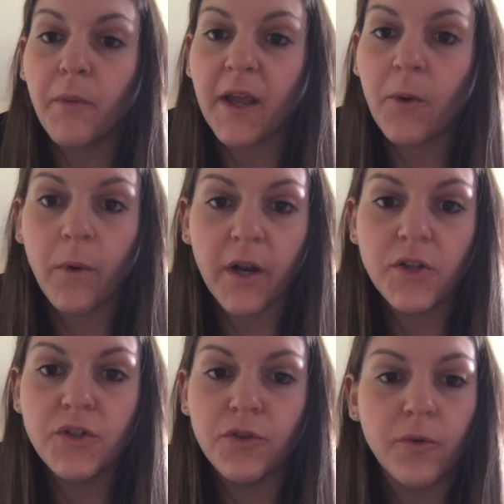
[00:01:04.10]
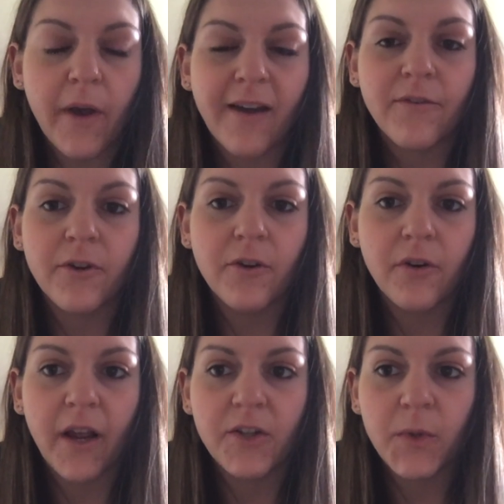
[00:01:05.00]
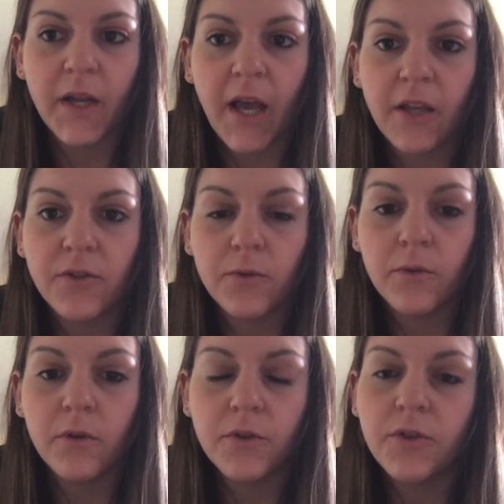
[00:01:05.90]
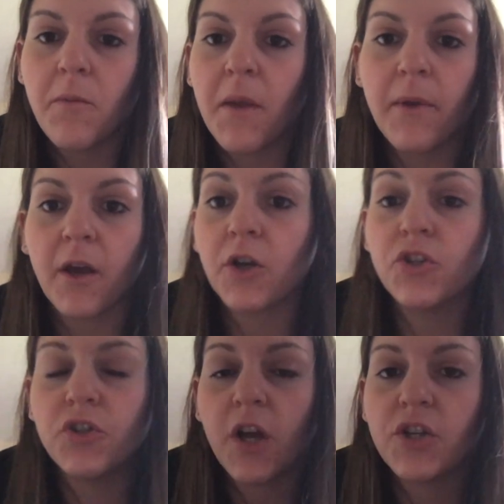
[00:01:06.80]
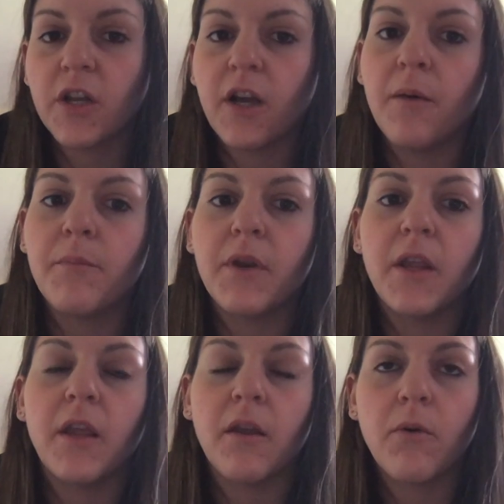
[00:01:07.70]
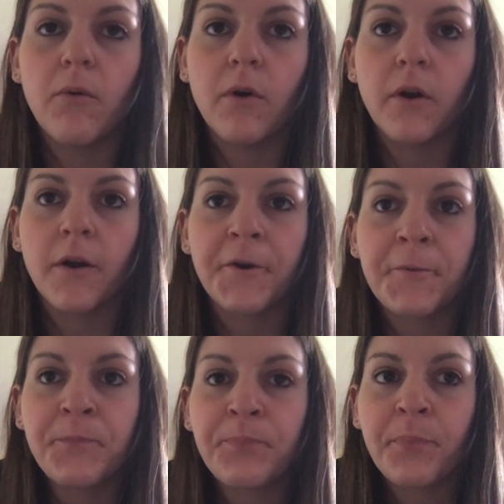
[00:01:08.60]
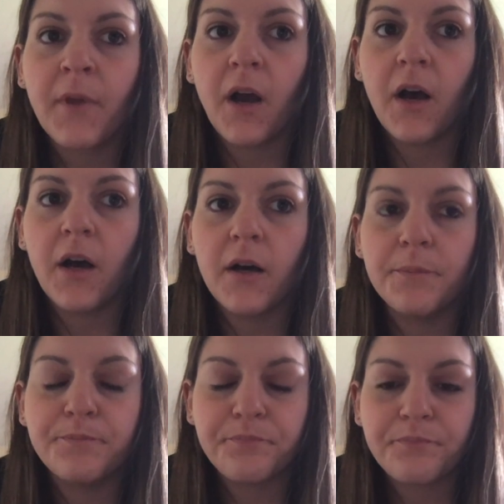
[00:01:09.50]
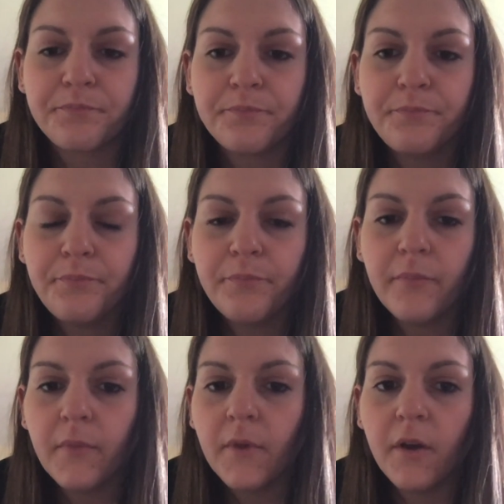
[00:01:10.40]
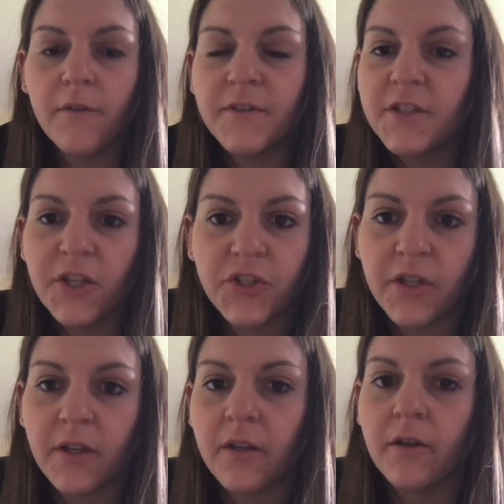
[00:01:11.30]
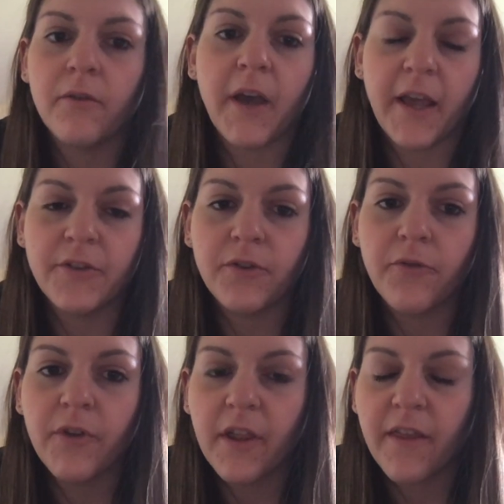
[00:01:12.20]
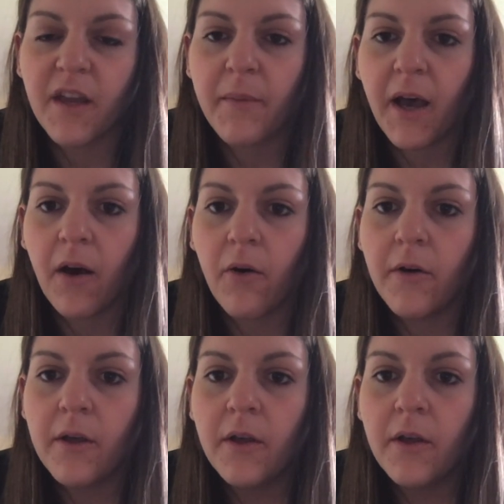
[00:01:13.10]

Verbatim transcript: might want to do after you graduate high school. So maybe a construction company or um, a physician. Okay, so really think about